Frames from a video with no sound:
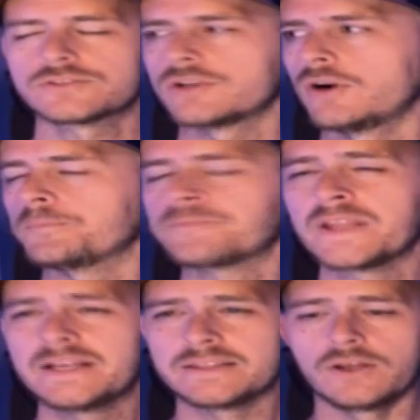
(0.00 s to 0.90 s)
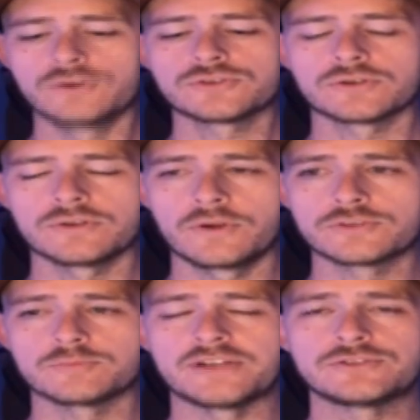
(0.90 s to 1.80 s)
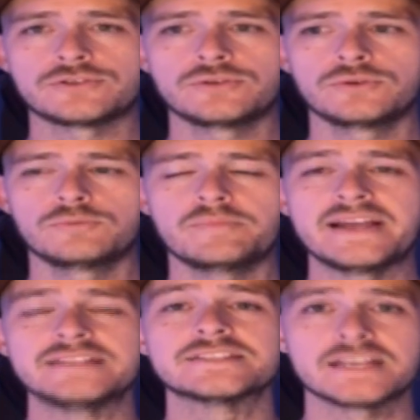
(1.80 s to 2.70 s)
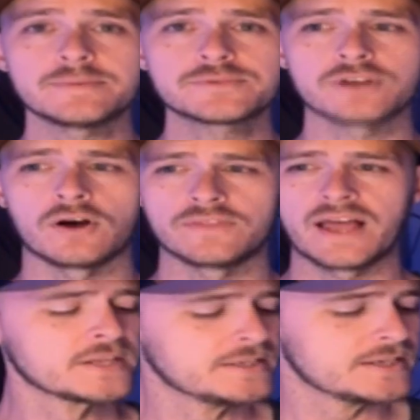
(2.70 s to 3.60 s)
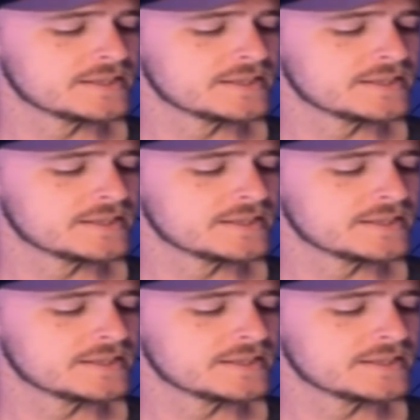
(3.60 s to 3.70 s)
So those are my two main tips on that.